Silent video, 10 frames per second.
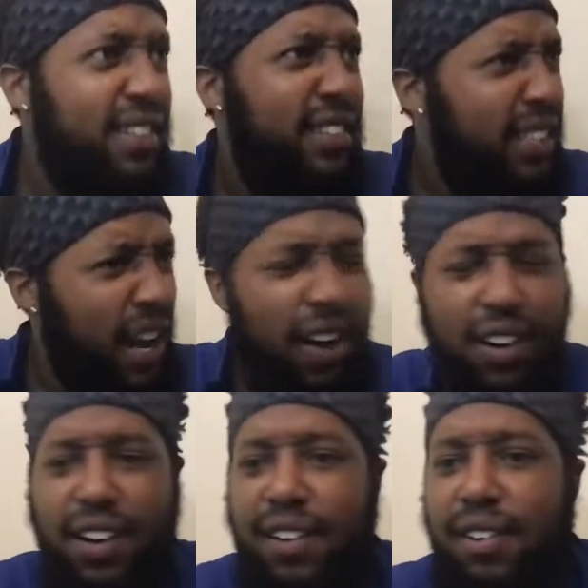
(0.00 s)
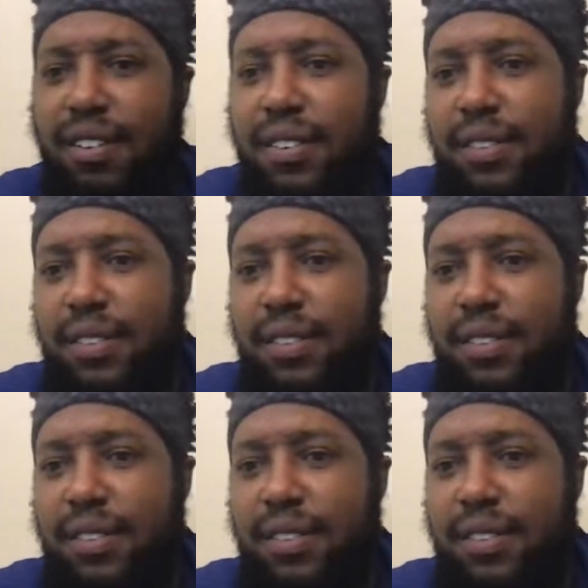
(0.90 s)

The dog. Oh.